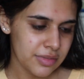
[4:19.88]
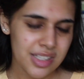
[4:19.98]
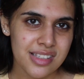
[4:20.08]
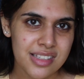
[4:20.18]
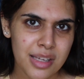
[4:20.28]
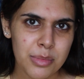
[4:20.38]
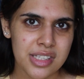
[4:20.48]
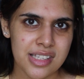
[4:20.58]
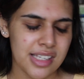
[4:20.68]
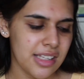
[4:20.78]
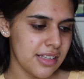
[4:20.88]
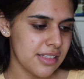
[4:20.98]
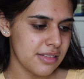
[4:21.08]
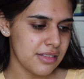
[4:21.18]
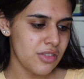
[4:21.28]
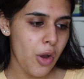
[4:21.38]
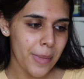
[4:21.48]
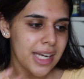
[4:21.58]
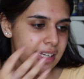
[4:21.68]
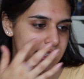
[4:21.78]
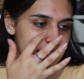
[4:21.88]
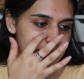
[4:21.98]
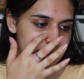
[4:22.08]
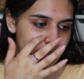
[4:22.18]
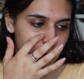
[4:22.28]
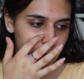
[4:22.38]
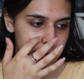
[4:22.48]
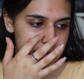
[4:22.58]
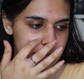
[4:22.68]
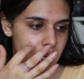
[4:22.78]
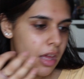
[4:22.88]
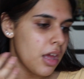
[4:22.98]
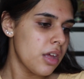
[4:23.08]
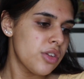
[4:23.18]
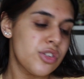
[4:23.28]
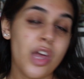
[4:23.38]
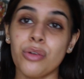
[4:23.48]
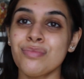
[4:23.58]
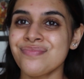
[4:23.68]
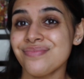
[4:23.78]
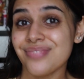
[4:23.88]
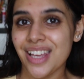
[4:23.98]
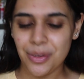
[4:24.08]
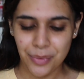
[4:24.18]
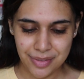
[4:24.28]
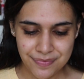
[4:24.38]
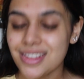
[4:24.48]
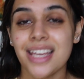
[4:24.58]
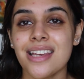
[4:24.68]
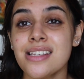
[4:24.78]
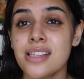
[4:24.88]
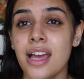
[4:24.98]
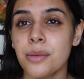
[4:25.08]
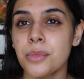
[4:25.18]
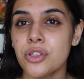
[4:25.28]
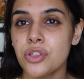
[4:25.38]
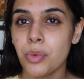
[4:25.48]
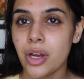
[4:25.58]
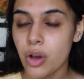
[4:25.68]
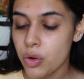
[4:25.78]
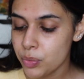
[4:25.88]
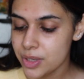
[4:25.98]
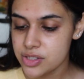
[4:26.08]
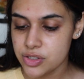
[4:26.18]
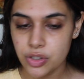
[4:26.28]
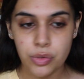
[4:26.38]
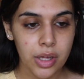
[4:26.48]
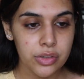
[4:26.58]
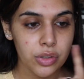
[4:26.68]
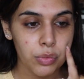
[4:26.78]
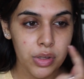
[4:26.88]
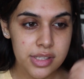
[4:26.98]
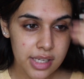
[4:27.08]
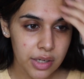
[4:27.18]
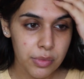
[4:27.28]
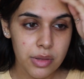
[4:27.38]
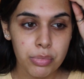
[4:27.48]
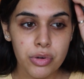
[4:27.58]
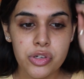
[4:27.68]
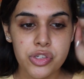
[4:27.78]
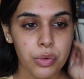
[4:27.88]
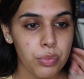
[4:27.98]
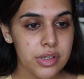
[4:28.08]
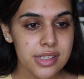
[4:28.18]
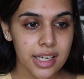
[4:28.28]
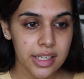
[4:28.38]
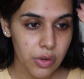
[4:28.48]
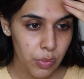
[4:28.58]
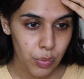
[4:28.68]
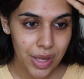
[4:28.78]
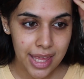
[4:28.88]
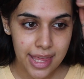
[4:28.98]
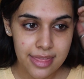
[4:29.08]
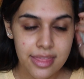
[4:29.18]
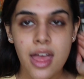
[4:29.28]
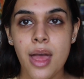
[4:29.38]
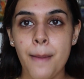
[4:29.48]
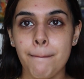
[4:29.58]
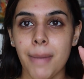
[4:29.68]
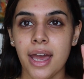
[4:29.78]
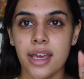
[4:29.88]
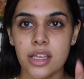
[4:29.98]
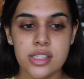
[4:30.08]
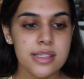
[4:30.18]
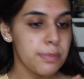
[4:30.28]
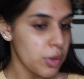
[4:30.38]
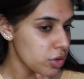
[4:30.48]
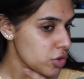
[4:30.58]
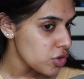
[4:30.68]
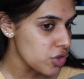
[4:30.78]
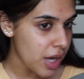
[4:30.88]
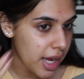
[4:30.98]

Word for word: It's the same as concealers. Not many concealers have pumps. So, anyway, like I said, I'm going to do what I always do. I'll do one side with a brush and one side with my sponge.